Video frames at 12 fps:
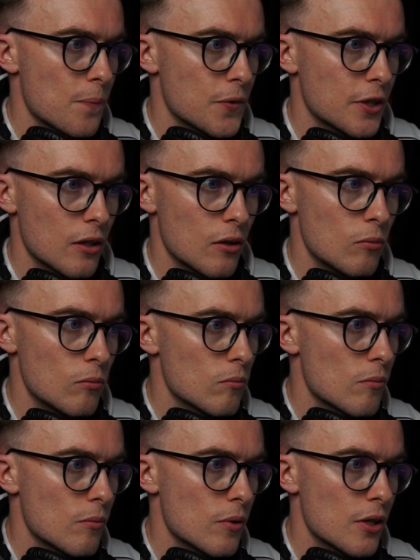you know,
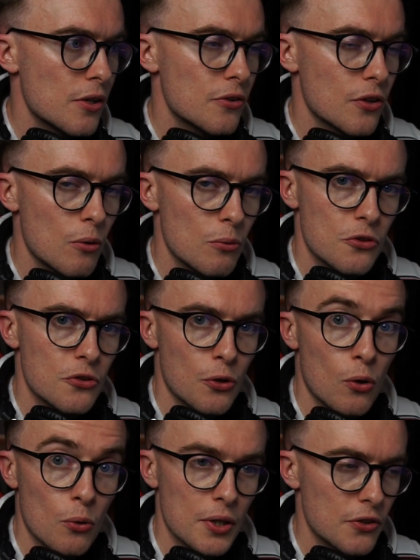his own
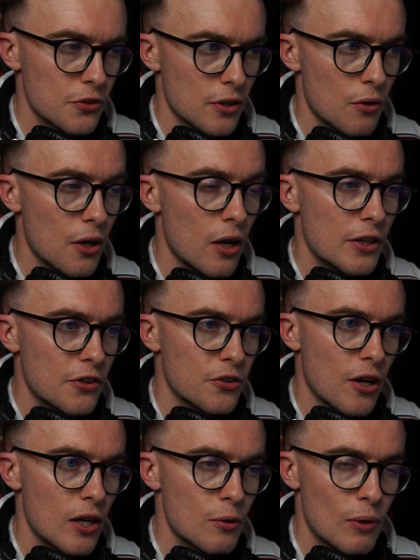stories, you know, not necessarily